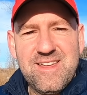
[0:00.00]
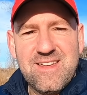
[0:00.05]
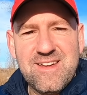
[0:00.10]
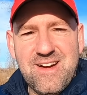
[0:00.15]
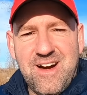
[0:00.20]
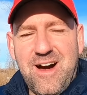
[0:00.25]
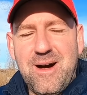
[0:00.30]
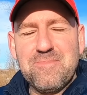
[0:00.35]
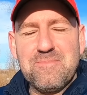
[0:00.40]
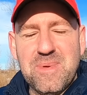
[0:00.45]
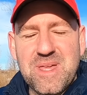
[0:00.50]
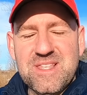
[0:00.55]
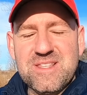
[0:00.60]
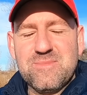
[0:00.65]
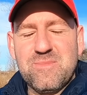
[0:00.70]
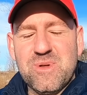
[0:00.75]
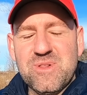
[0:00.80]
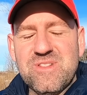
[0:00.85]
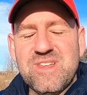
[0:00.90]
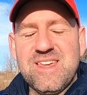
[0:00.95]
cop means
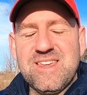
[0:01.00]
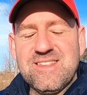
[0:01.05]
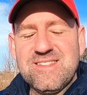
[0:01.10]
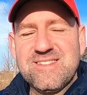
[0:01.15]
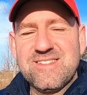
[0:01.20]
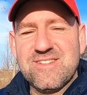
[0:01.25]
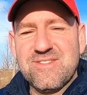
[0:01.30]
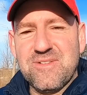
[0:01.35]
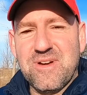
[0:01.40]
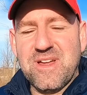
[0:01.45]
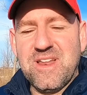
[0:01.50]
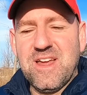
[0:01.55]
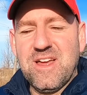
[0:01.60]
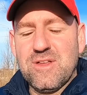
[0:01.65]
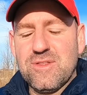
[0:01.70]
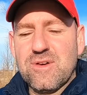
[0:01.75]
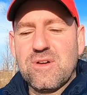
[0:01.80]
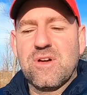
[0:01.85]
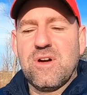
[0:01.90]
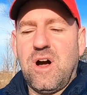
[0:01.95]
police right
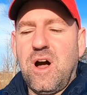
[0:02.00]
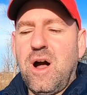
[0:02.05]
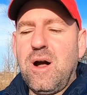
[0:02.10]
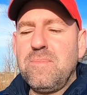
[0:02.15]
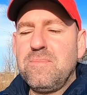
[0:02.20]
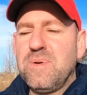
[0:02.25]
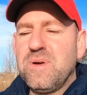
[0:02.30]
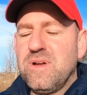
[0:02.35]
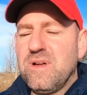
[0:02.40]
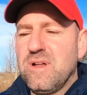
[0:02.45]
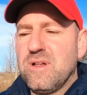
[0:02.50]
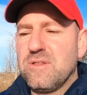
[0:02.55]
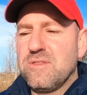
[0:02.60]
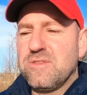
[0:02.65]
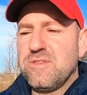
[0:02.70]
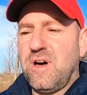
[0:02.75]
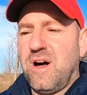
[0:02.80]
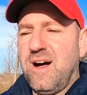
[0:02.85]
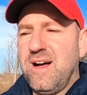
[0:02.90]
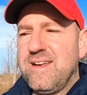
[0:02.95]
the cop
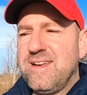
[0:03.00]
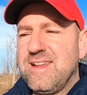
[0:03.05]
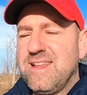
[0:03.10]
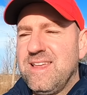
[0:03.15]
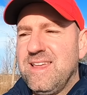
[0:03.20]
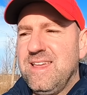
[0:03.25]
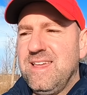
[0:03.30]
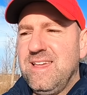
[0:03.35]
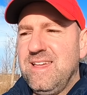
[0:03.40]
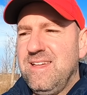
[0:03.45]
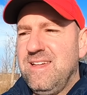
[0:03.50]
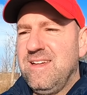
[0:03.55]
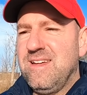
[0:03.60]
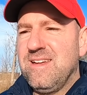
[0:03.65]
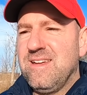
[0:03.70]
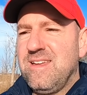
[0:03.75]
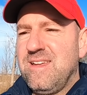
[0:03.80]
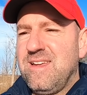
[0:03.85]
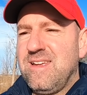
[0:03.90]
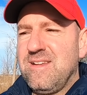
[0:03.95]
thought he
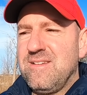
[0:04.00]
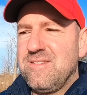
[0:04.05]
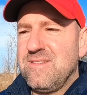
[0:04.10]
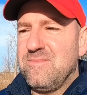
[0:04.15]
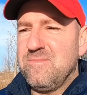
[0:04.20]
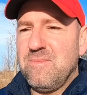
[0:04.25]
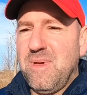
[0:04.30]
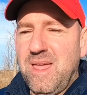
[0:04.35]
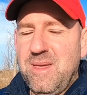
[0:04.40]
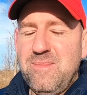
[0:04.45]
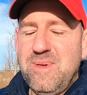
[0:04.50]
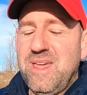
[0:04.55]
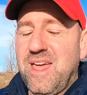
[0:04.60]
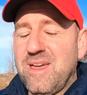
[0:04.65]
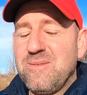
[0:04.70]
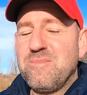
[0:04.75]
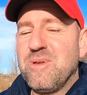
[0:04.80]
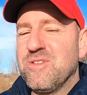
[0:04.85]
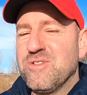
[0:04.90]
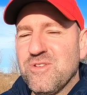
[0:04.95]
maybe
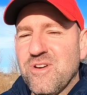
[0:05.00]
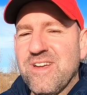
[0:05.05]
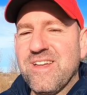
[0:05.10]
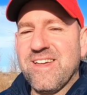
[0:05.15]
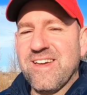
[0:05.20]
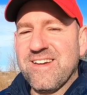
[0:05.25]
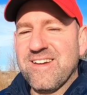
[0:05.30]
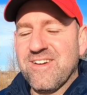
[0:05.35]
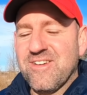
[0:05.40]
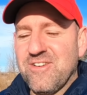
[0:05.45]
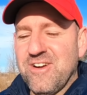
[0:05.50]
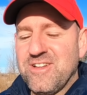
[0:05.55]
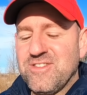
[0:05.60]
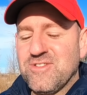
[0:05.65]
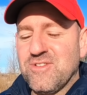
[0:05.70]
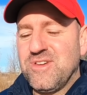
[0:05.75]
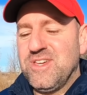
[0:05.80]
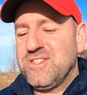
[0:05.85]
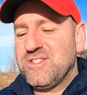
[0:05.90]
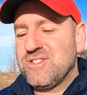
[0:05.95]
had been drinking right
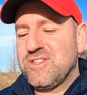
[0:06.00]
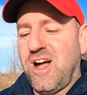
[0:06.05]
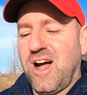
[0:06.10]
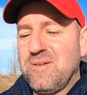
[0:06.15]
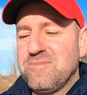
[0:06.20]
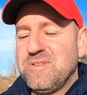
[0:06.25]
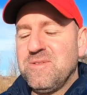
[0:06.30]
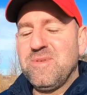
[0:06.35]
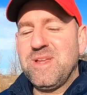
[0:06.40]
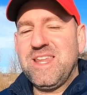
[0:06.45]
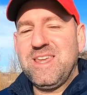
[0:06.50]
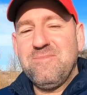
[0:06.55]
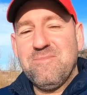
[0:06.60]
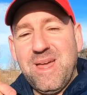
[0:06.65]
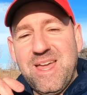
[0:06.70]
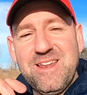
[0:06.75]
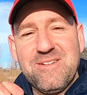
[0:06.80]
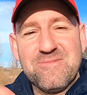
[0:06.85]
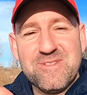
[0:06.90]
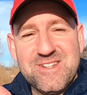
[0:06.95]
so he stopped him and he
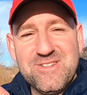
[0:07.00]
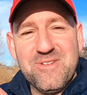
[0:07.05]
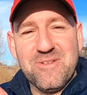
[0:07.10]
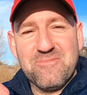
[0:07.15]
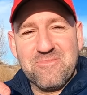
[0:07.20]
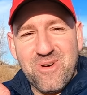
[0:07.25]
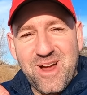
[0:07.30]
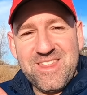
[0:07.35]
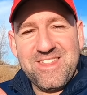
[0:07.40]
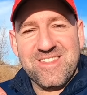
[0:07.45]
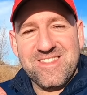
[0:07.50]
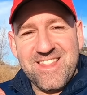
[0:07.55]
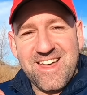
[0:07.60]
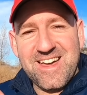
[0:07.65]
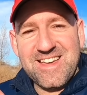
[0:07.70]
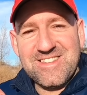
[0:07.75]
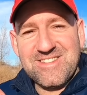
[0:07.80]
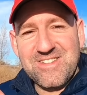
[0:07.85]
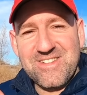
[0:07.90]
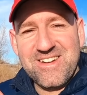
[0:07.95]
made him do a
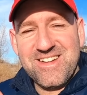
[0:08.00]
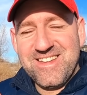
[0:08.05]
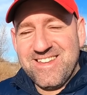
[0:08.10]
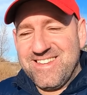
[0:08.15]
breathalyzer